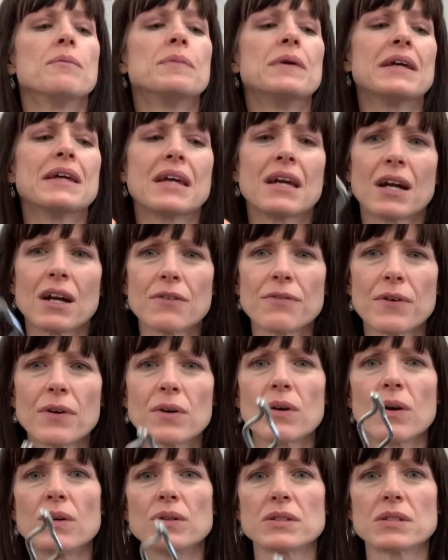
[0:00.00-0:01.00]
Be careful,
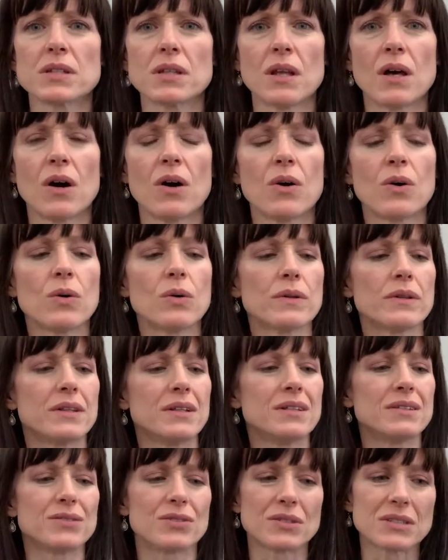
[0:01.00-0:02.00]
go slow.
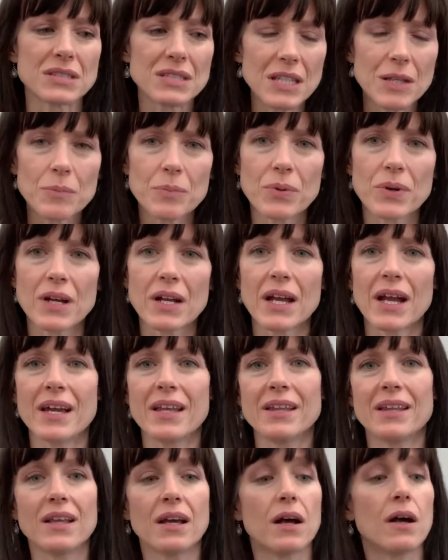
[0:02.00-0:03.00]
These are slippery,
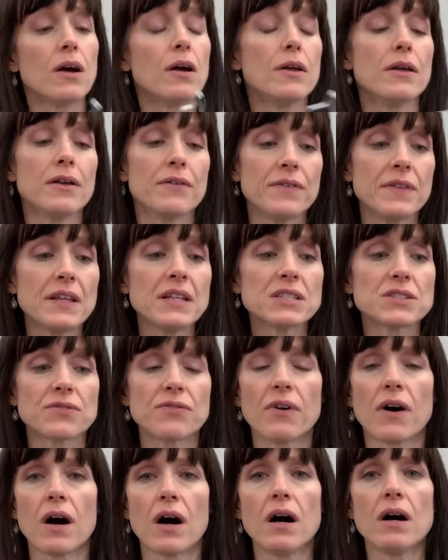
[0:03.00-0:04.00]
and if these
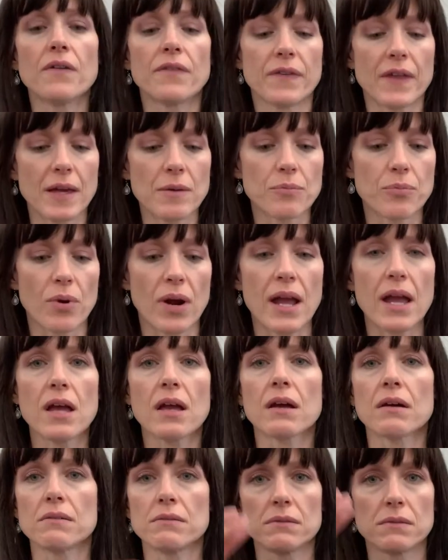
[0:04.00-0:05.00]
fall, they break
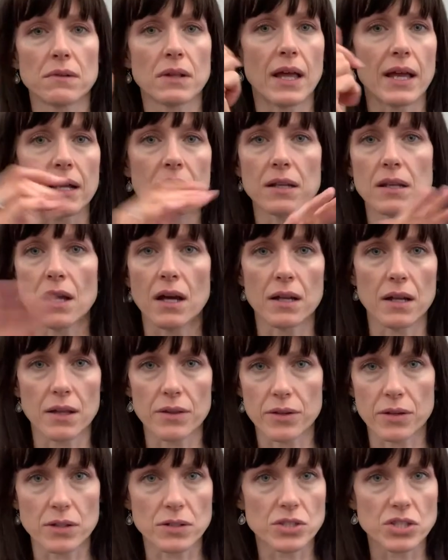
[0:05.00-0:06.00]
like none
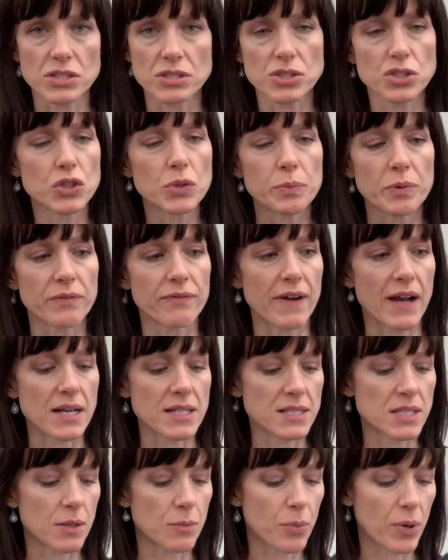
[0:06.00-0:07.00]
other, just super
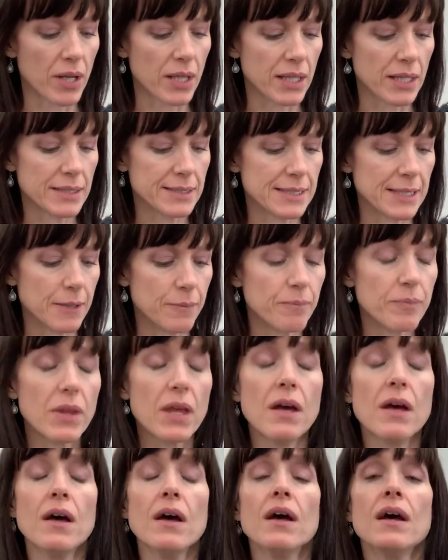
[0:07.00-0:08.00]
fast, they break easy.
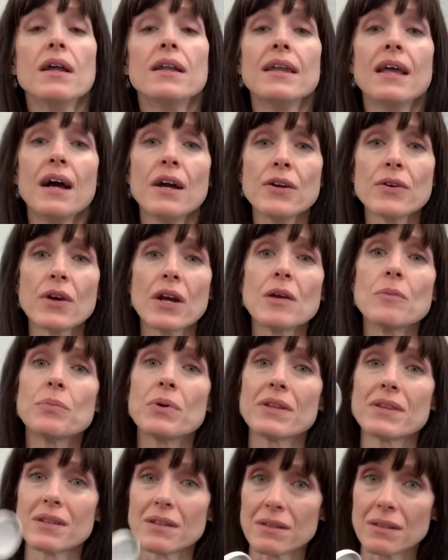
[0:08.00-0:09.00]
Now you're going to
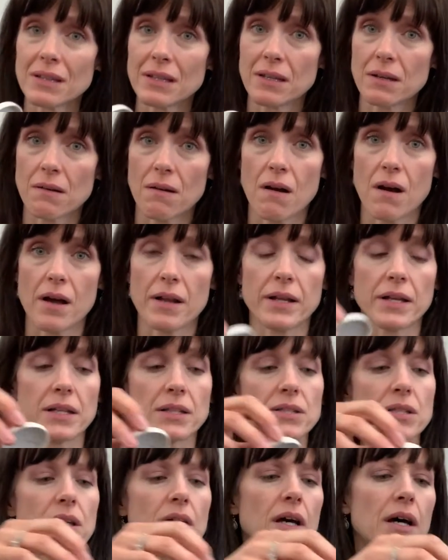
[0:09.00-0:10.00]
put the lid on
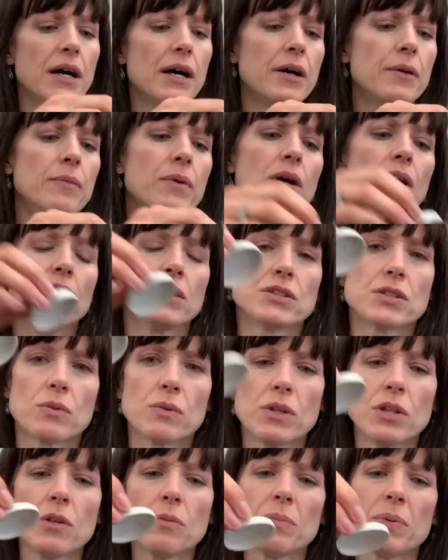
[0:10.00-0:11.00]
it. Um, so
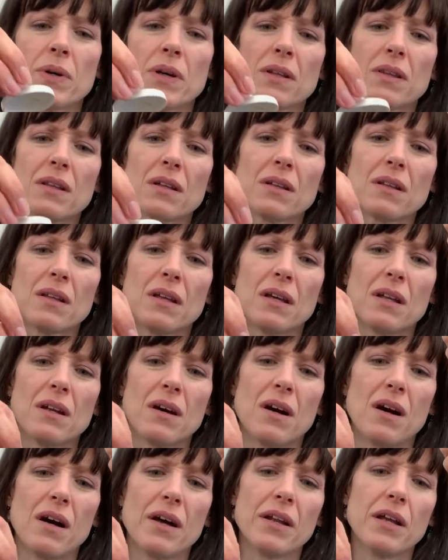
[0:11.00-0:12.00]
when you put the lid
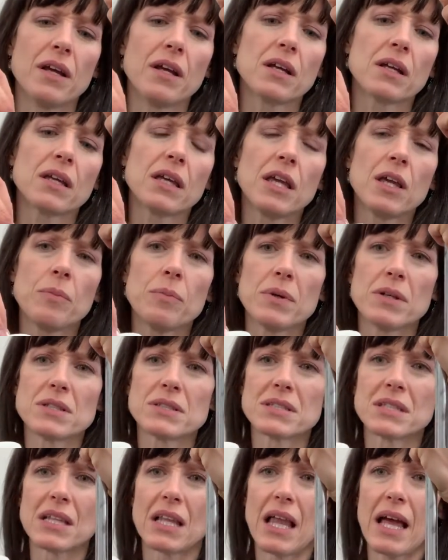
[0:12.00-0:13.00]
on it, keep it
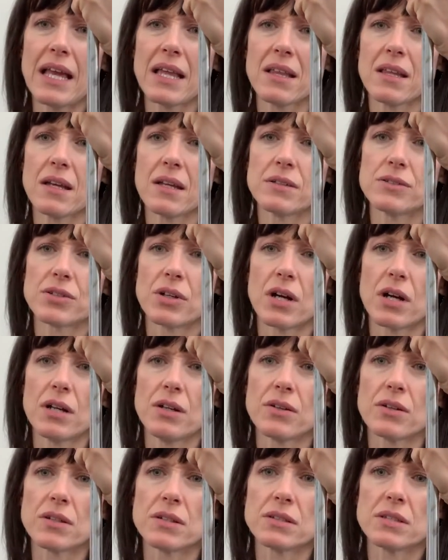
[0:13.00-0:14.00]
slightly ajar.
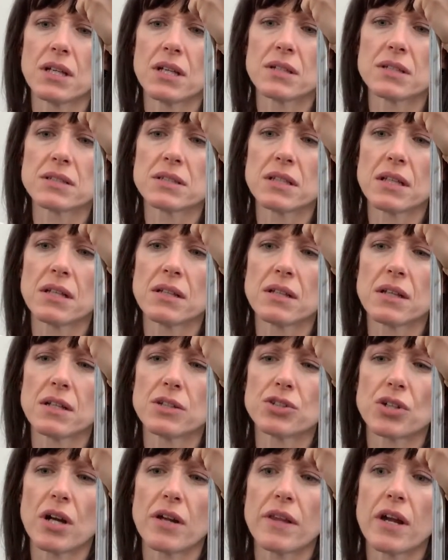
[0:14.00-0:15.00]
You can see it slightly
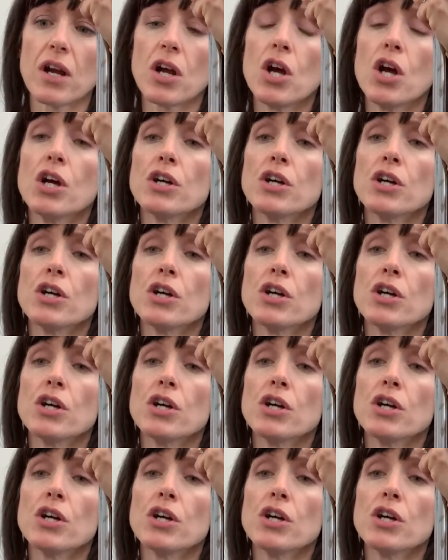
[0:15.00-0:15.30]
ajar there